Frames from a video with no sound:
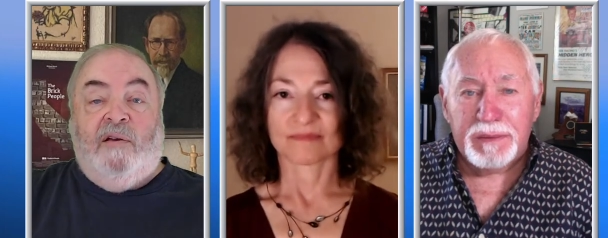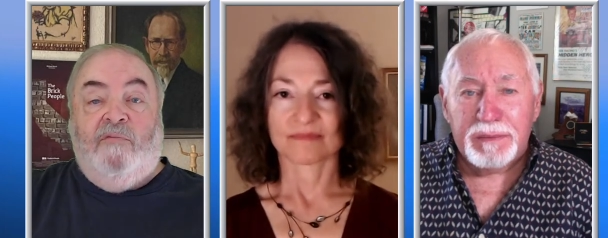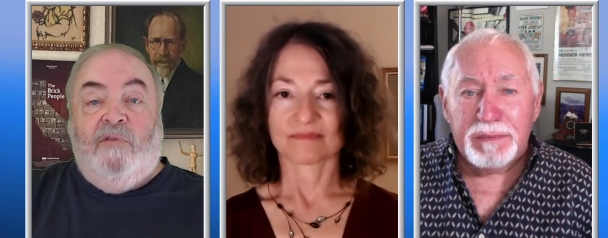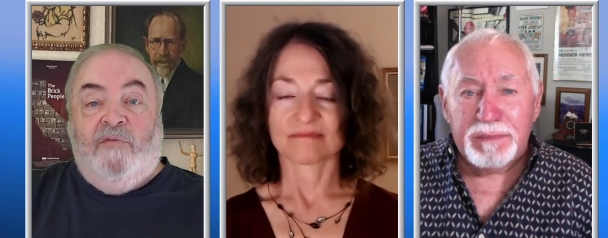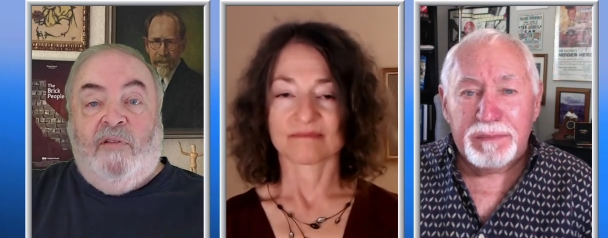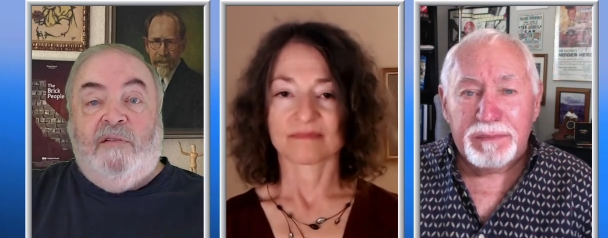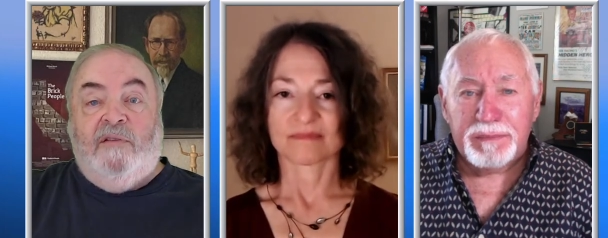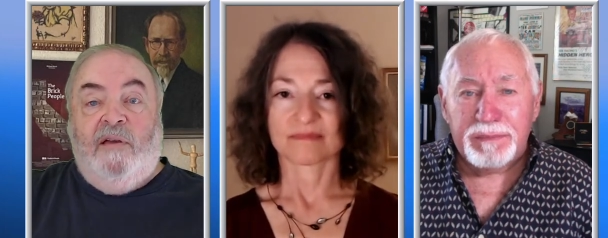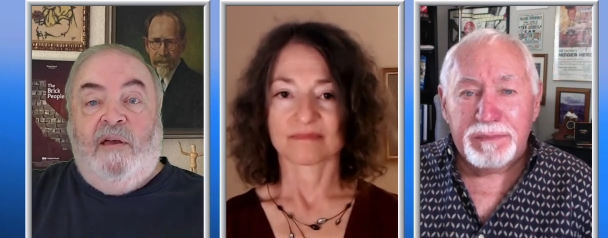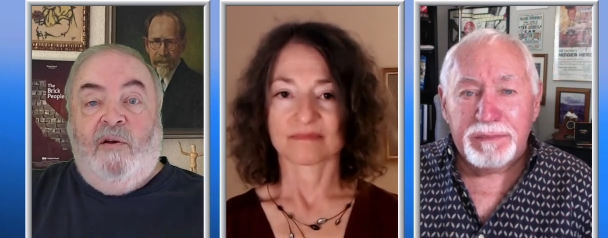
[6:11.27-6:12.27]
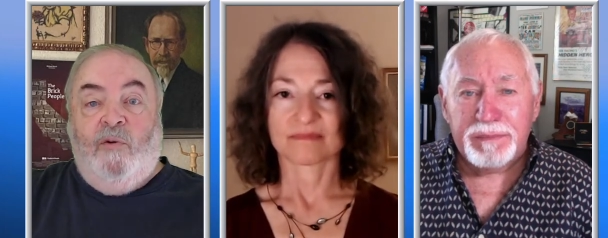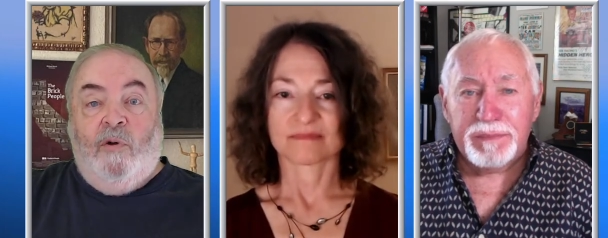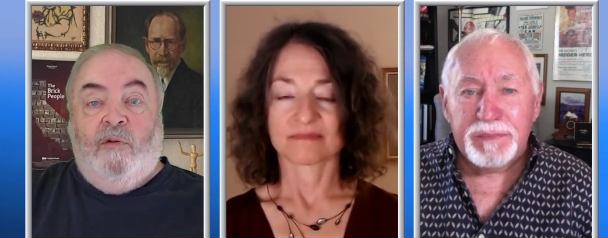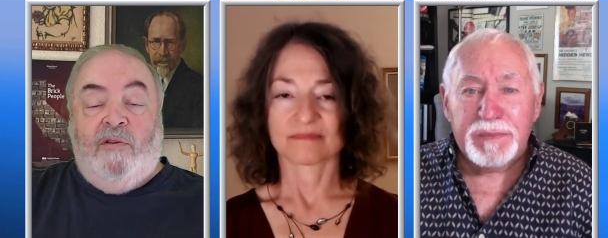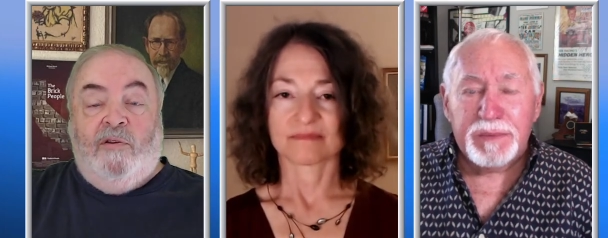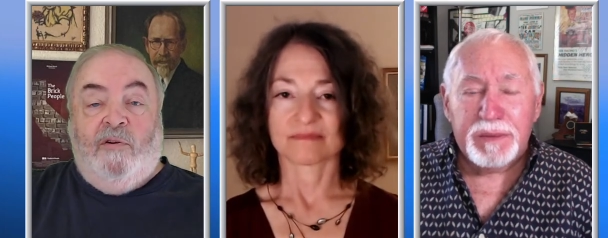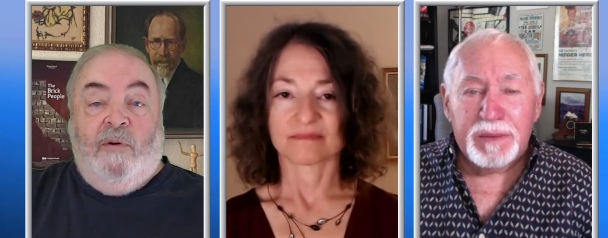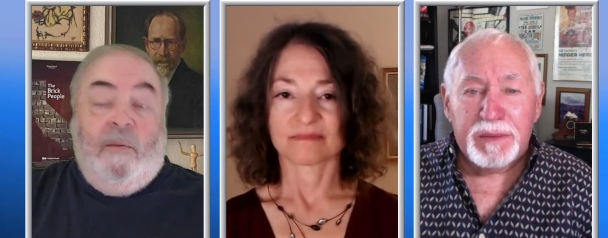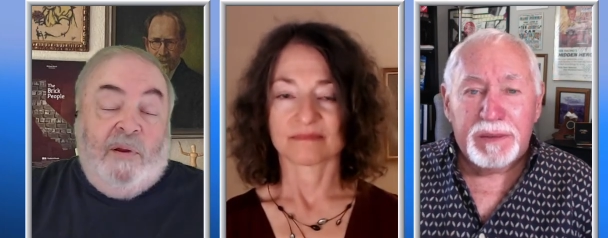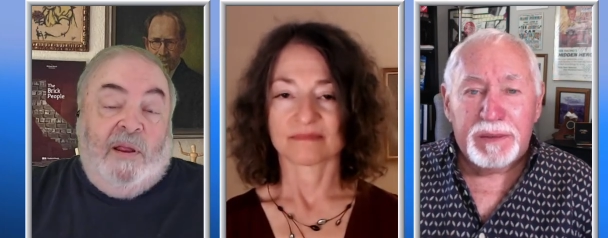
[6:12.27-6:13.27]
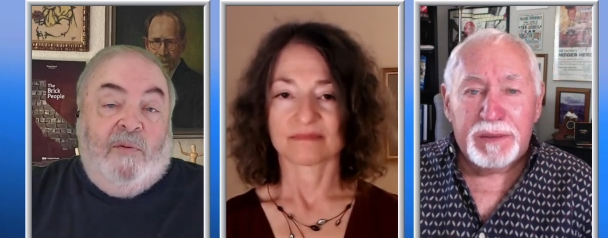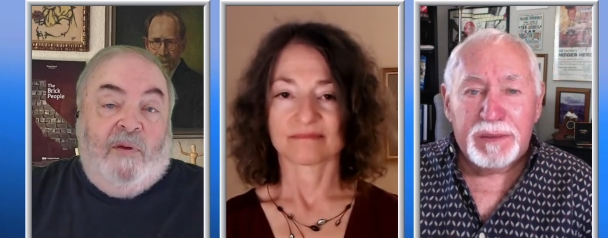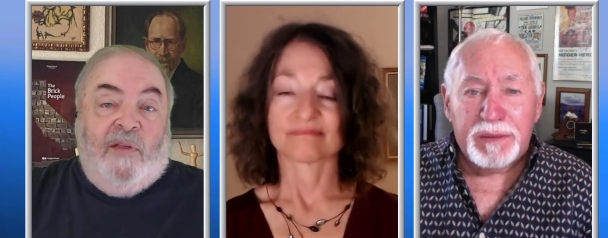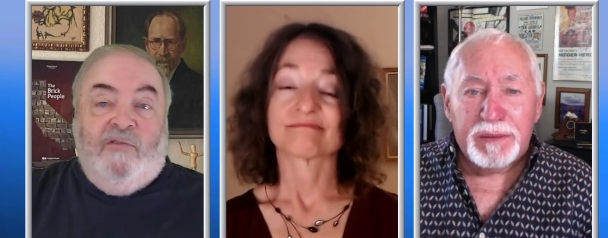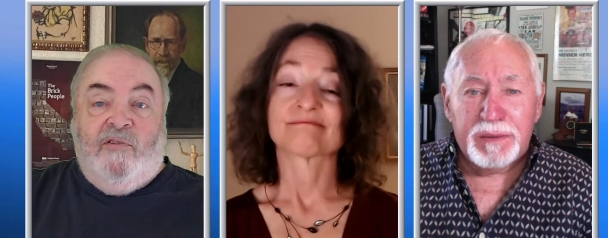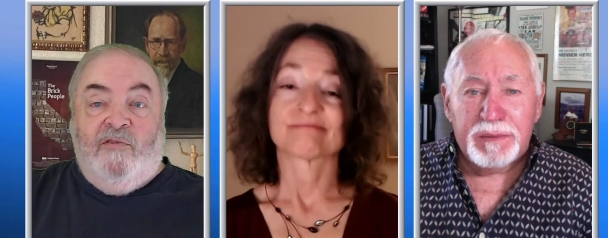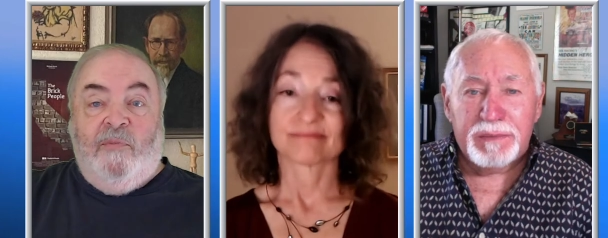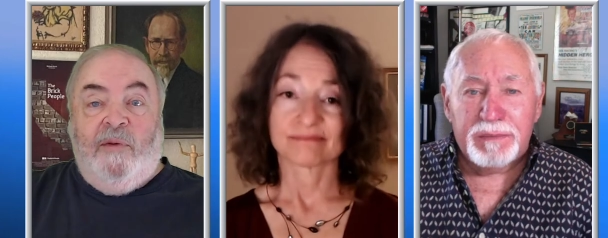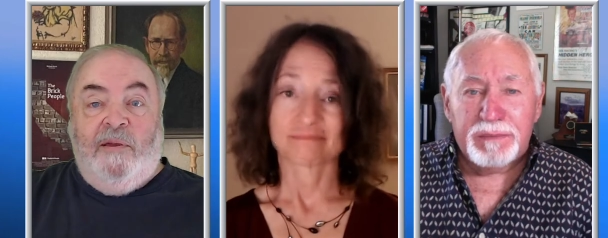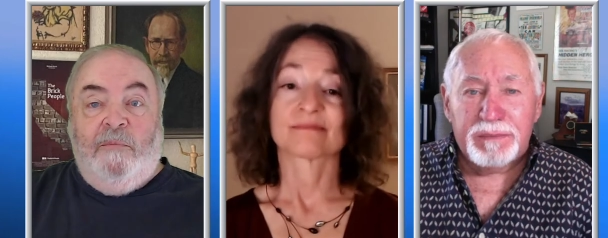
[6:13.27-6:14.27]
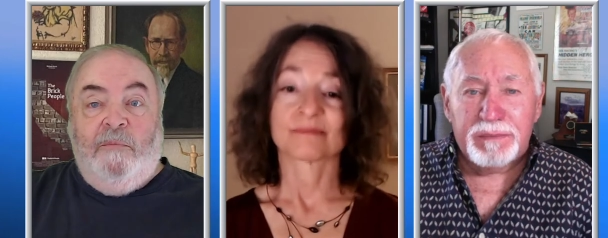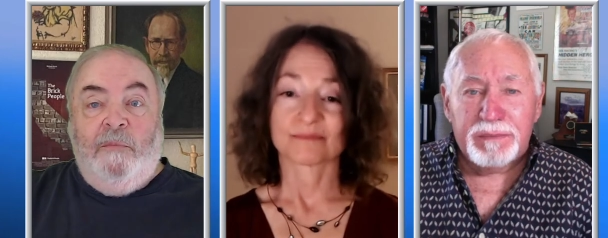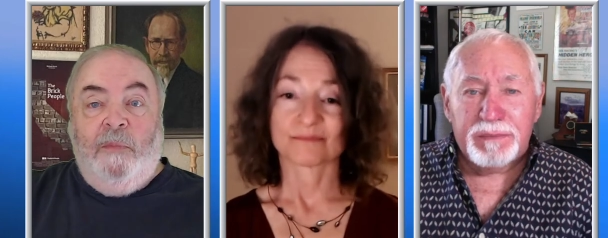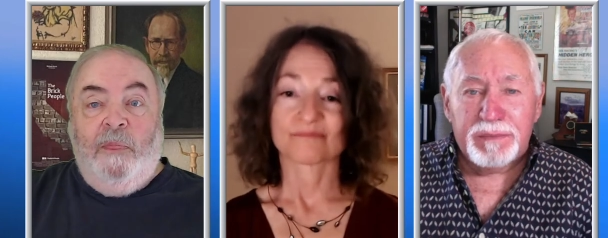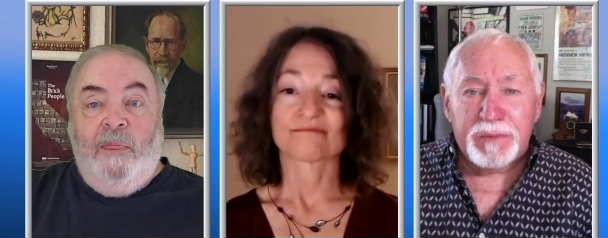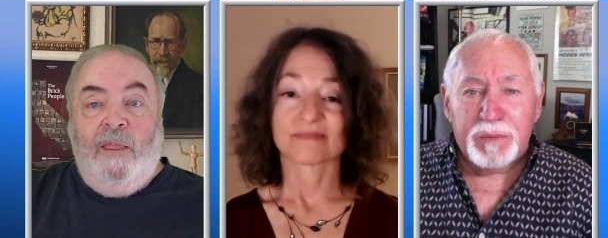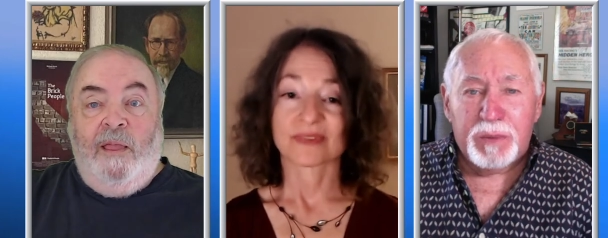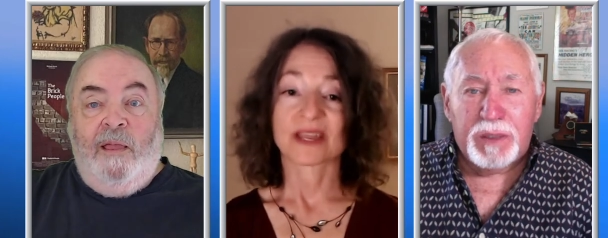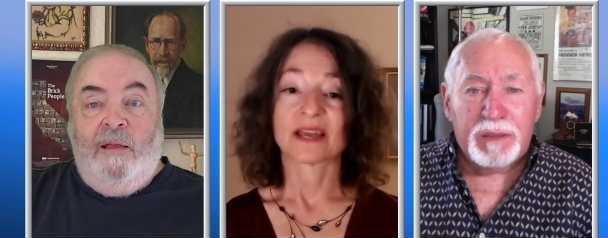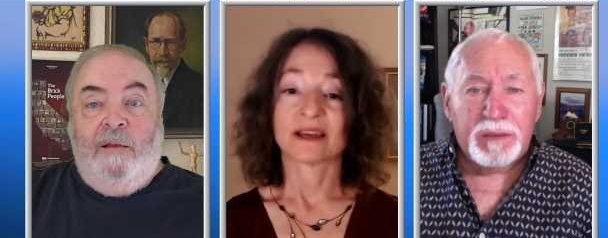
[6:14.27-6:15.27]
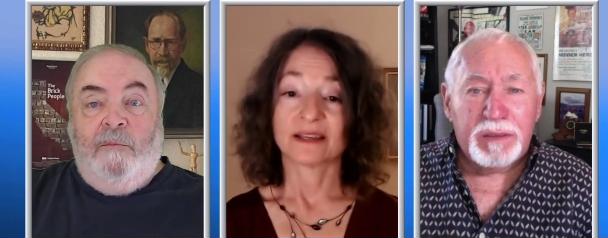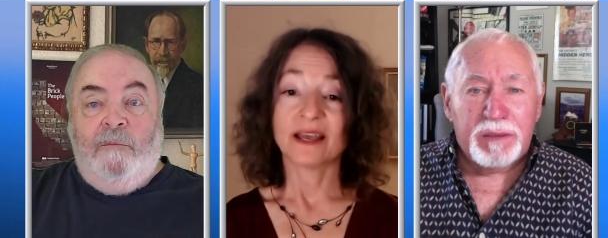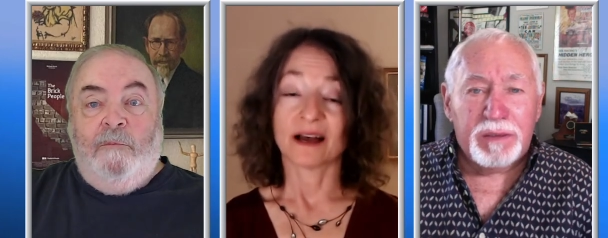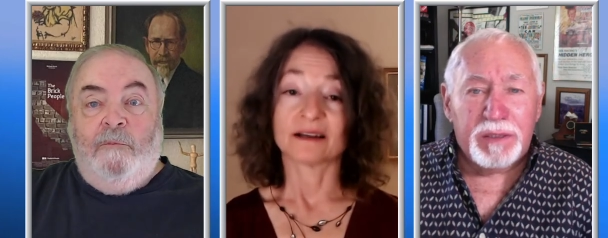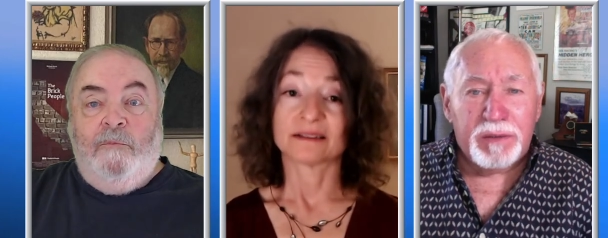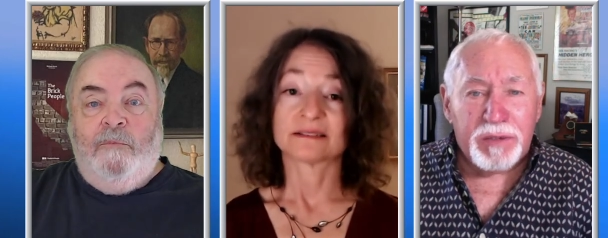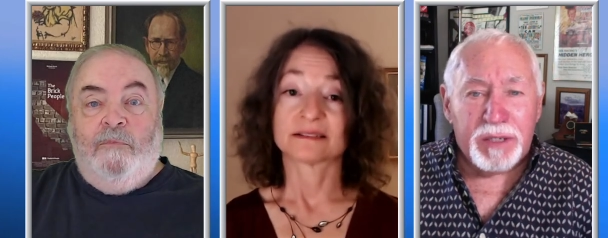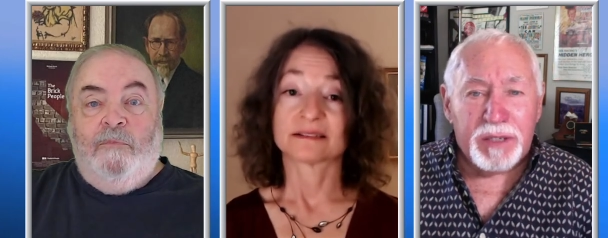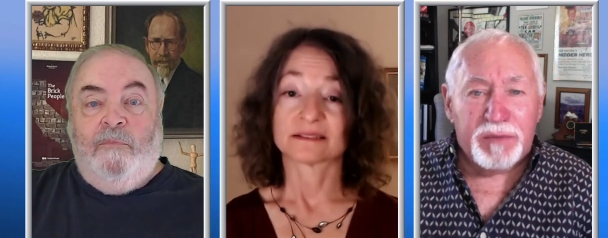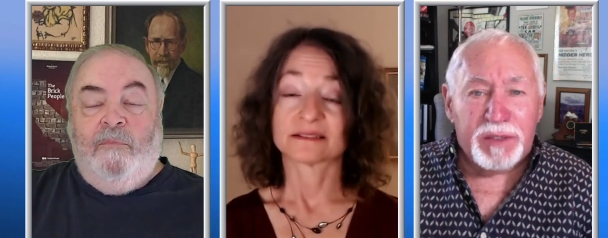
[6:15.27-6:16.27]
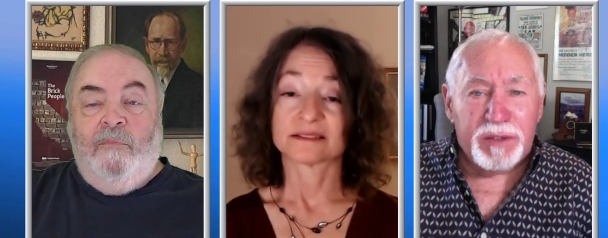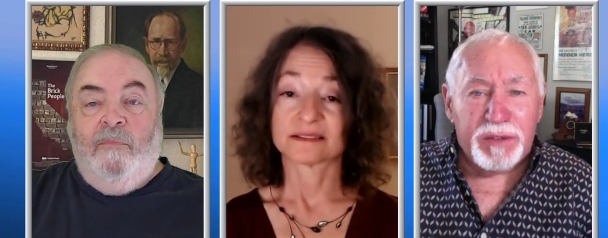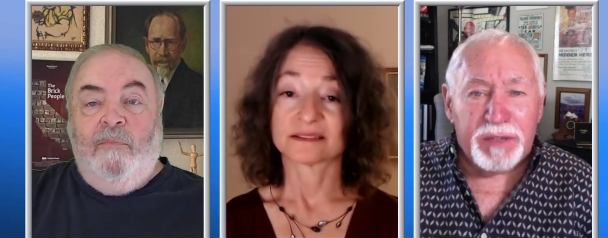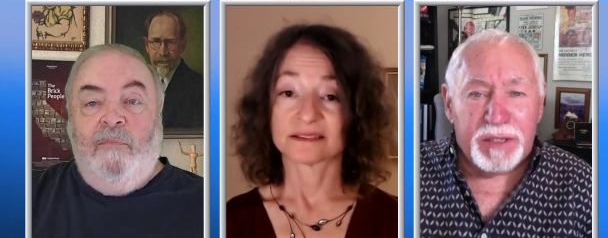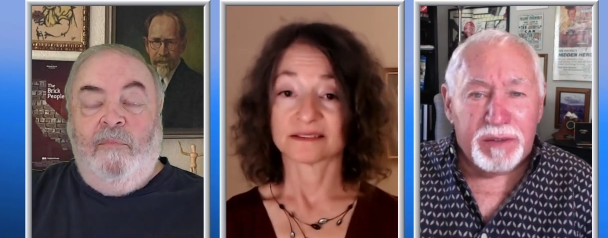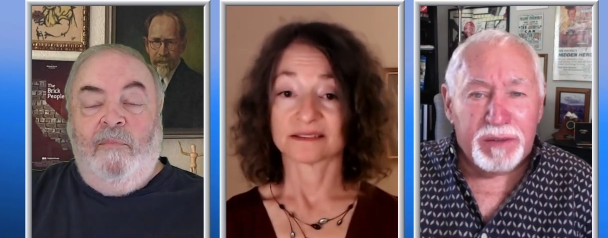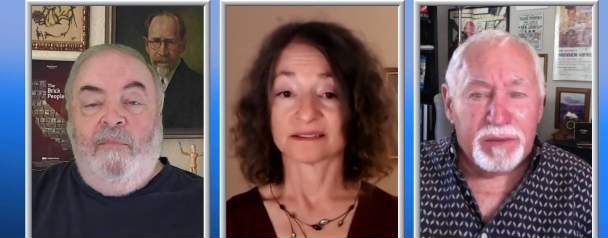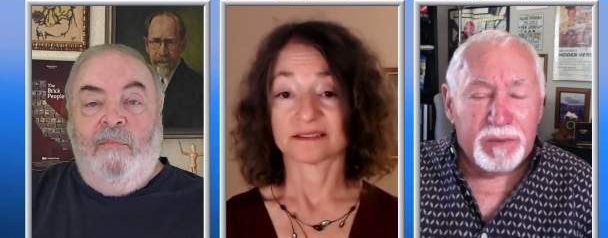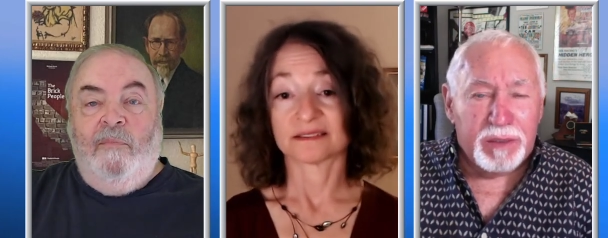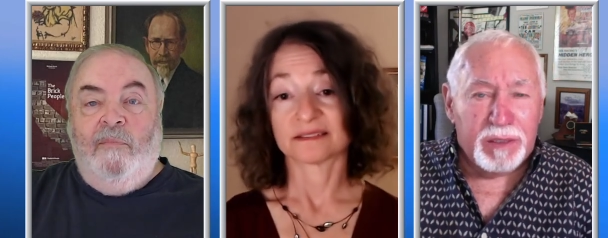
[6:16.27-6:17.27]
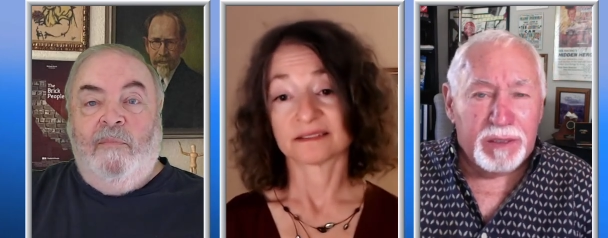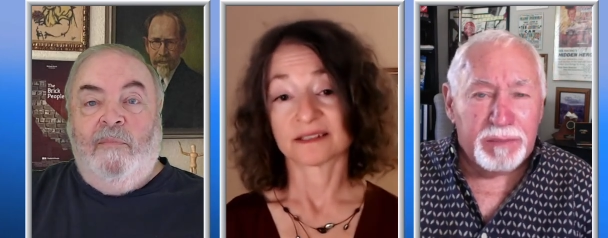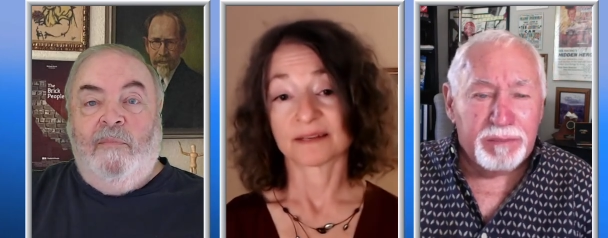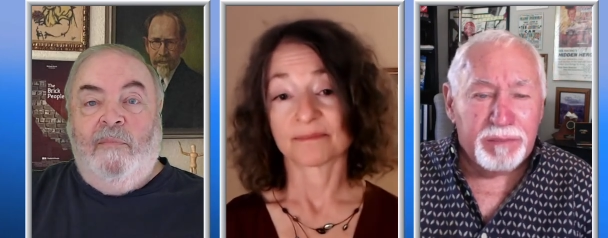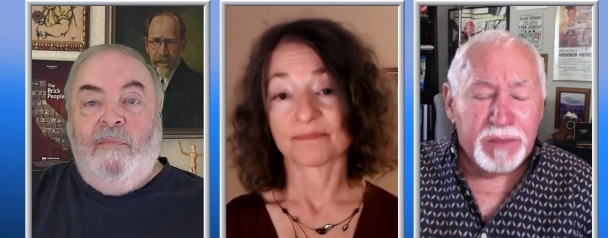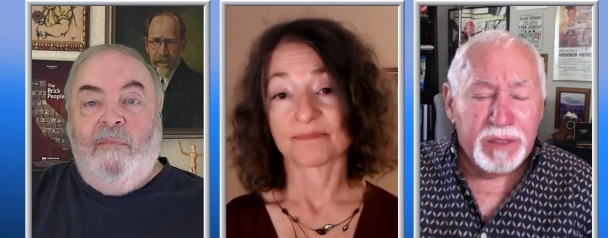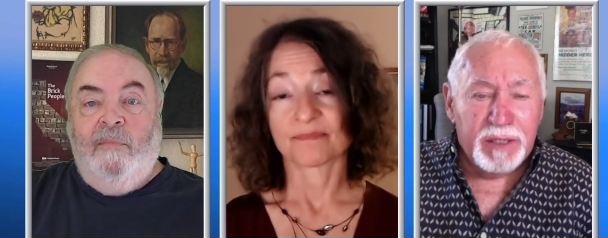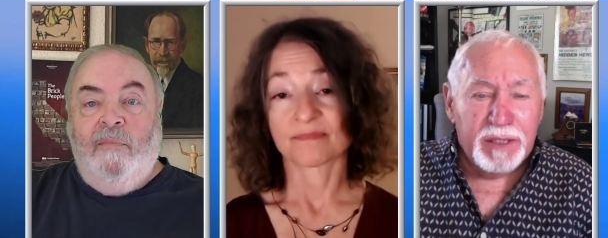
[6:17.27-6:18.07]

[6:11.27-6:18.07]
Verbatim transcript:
Speaker 1: going to reflect well on you. But anyway, that's just me.
Speaker 2: Well, you know, the other side of it is that um,